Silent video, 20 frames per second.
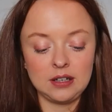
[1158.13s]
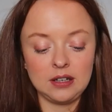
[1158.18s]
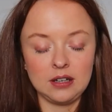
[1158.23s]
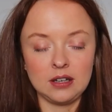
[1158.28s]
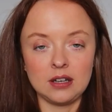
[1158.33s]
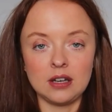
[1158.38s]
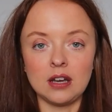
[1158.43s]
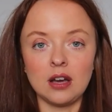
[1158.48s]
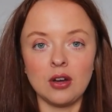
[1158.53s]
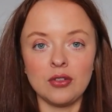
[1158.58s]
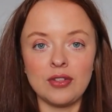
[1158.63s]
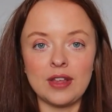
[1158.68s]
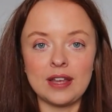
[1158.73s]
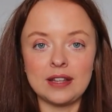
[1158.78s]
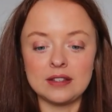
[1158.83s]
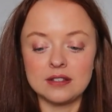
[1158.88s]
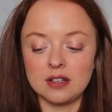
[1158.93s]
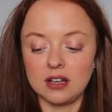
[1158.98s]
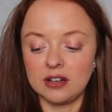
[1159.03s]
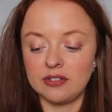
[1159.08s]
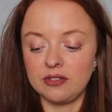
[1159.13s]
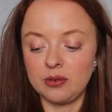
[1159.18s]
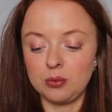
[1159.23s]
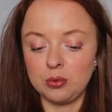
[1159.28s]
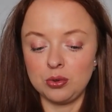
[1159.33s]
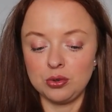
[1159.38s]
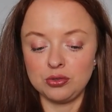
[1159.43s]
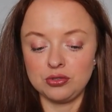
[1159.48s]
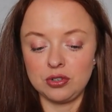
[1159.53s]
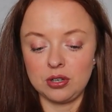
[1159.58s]
On the inside of a
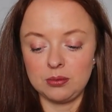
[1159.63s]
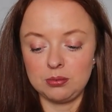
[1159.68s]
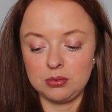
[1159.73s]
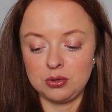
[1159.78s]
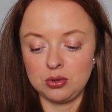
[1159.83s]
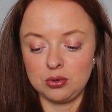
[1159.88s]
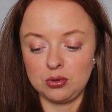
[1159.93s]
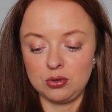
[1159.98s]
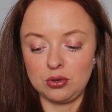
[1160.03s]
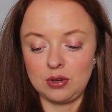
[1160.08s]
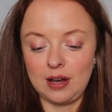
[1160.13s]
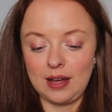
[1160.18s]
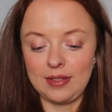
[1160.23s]
wardrobe door,